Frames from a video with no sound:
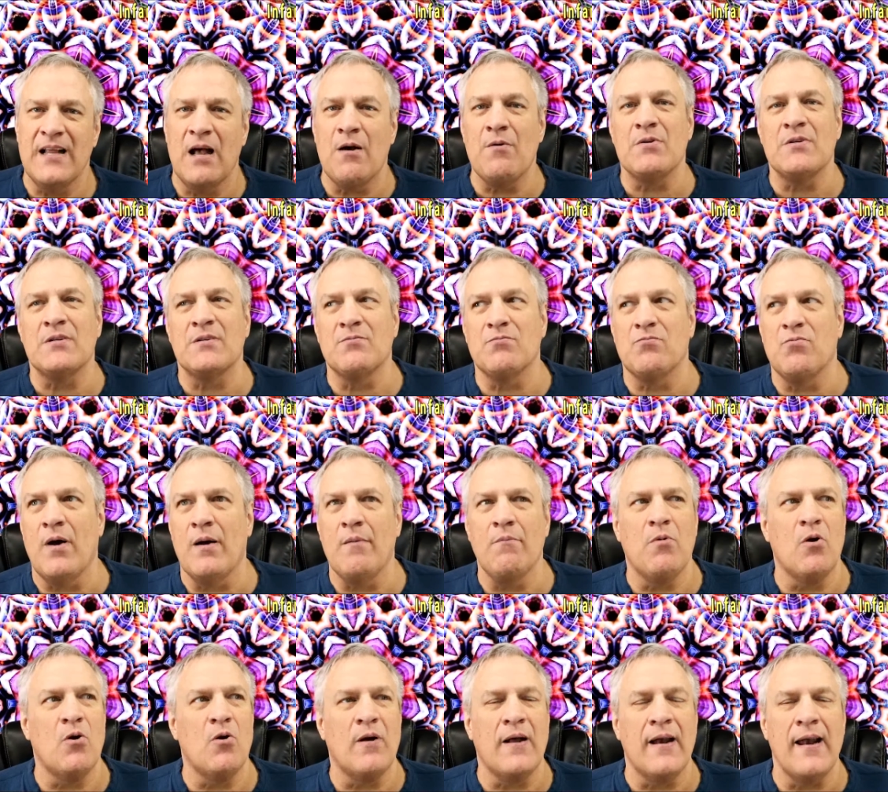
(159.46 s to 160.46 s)
That was
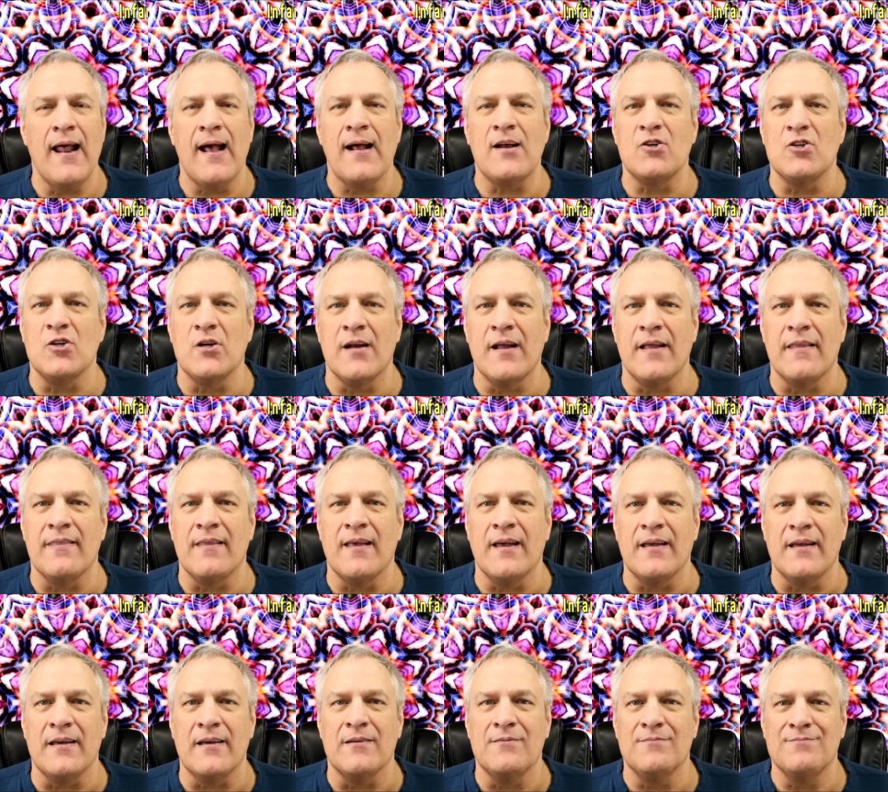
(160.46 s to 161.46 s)
Rainbow Connection, I
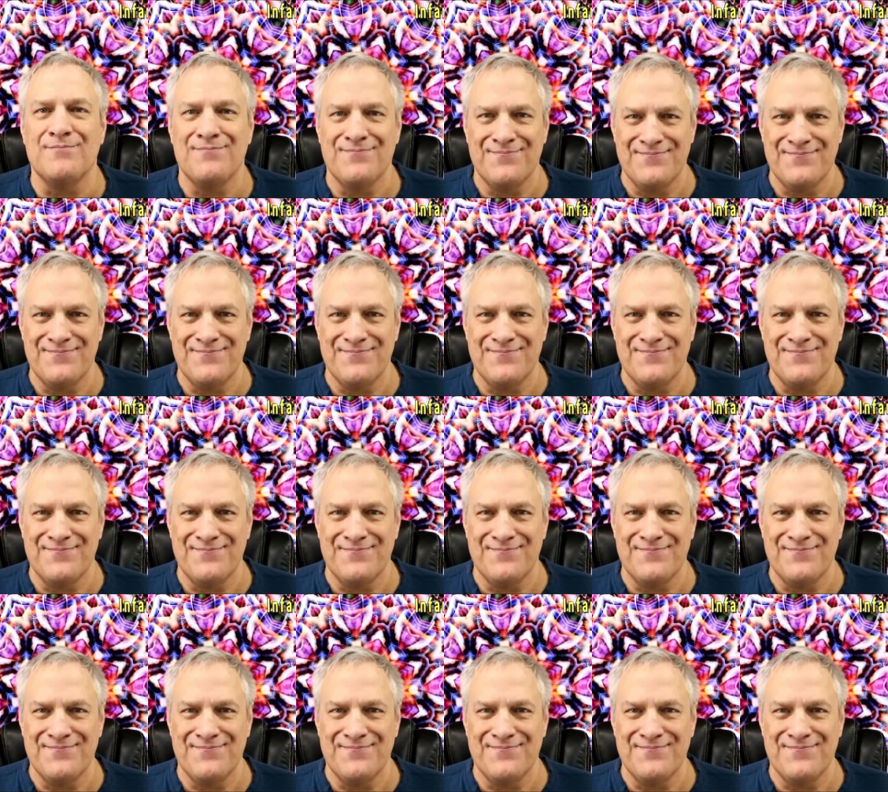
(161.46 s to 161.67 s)
think.